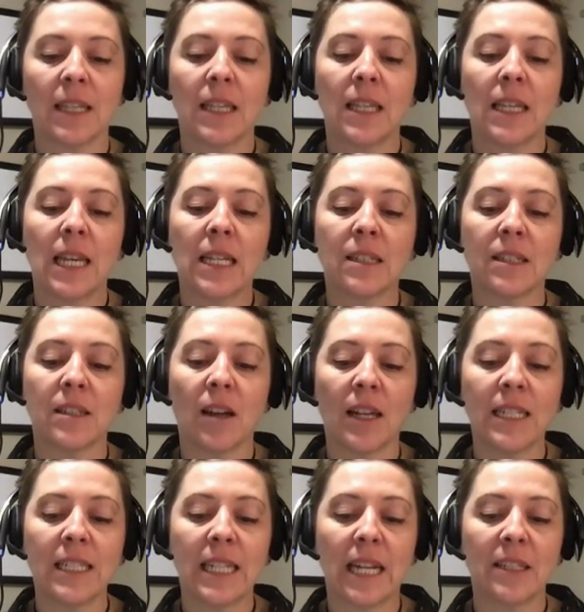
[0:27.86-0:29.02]
It does not
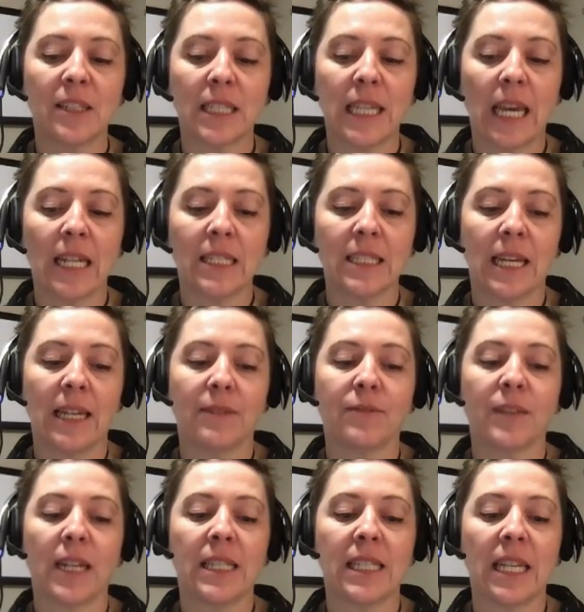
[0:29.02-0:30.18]
intentionally end life
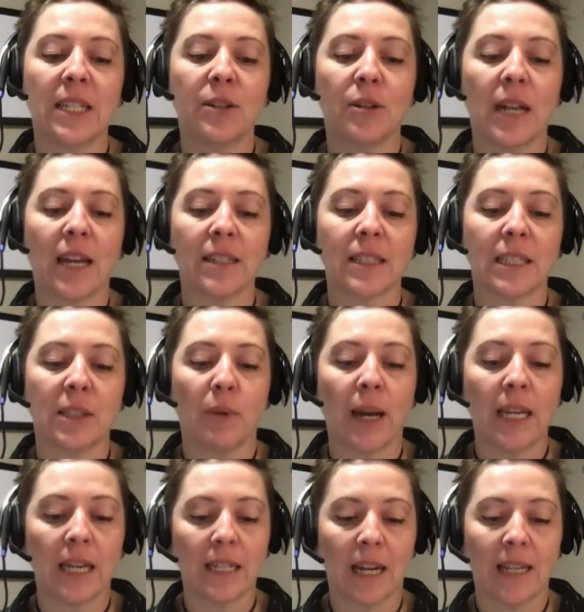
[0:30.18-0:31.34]
and is internationally
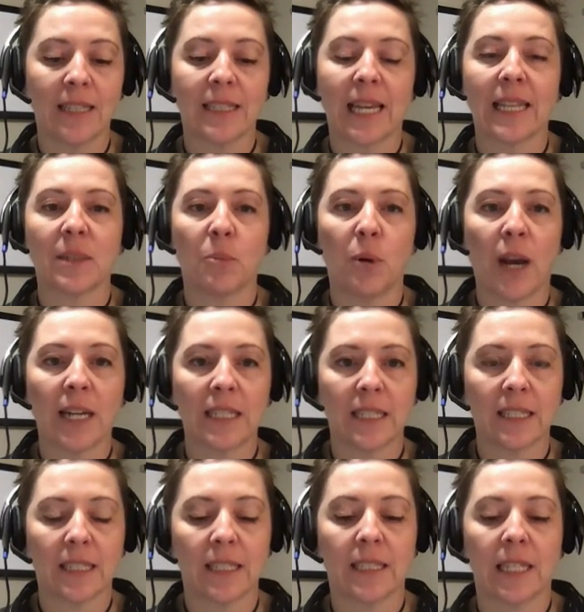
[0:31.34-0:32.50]
recognized as a practice
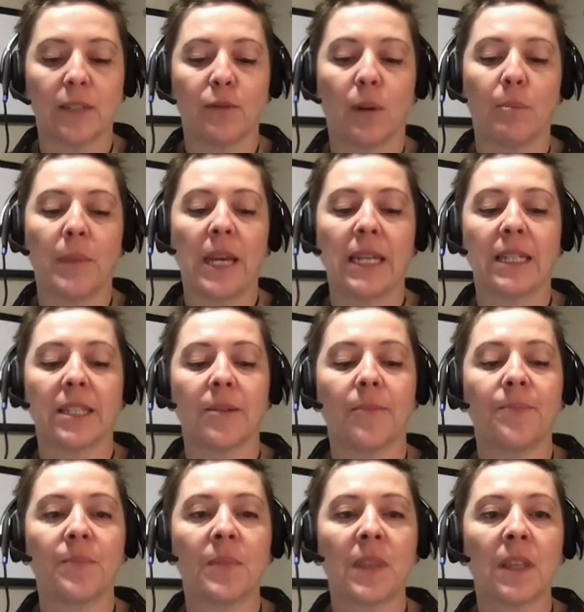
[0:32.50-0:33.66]
distinct from MAiD.
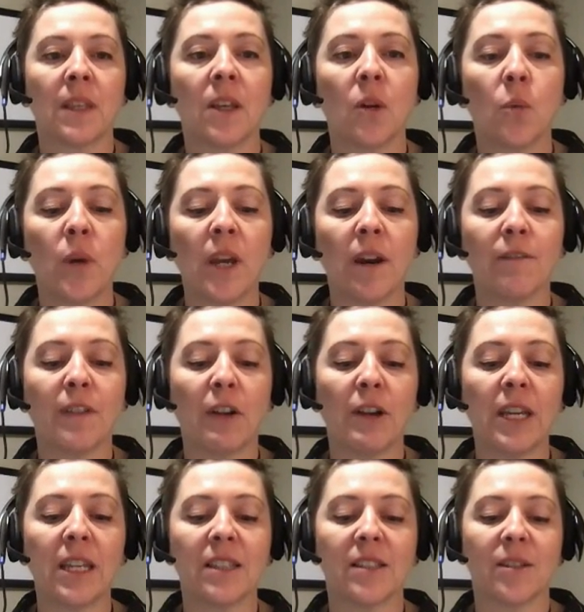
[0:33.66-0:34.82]
We are very
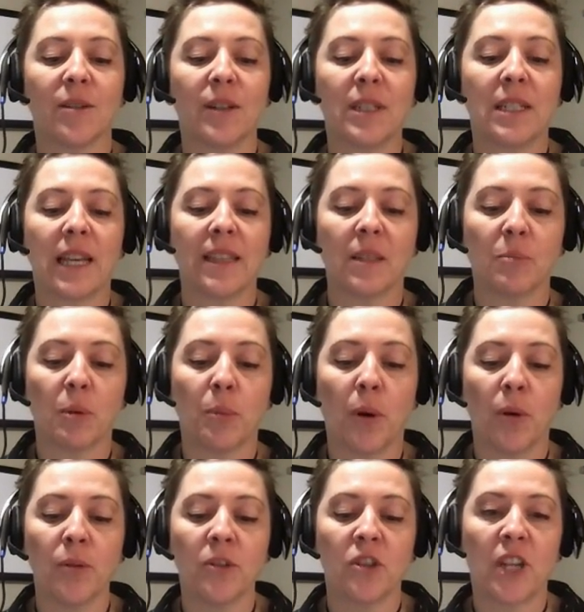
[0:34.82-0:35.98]
concerned that the
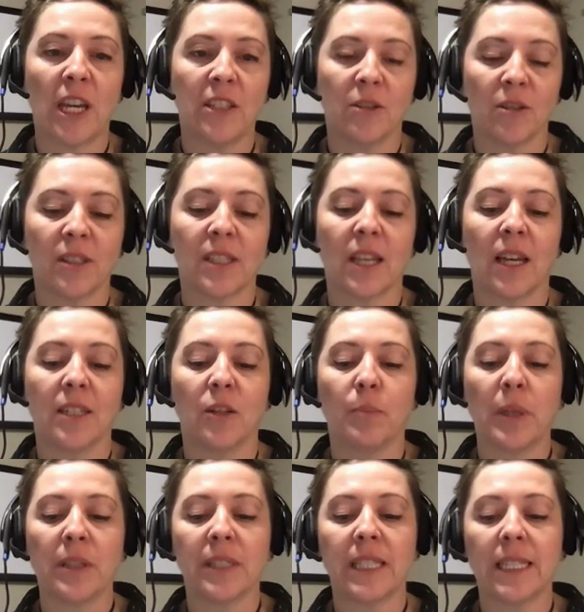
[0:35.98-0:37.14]
proposed changes under
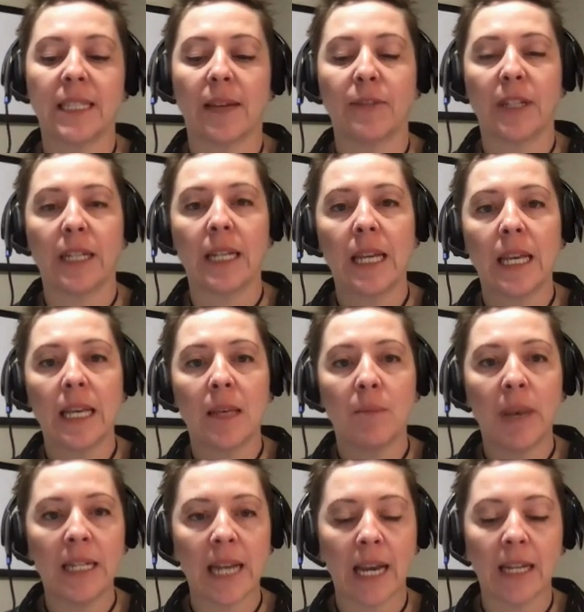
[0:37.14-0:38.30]
Bill C-7
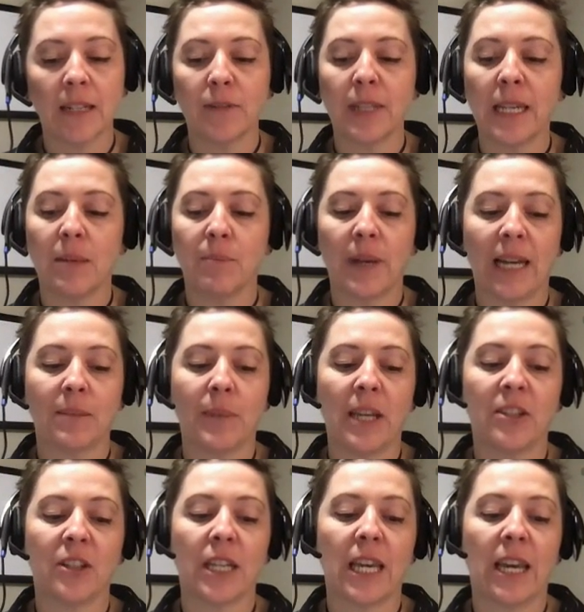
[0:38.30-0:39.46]
may negatively impact
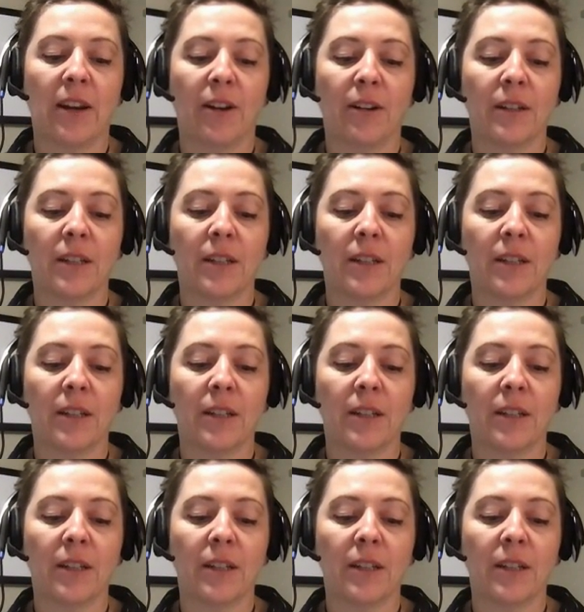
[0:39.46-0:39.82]
patient care.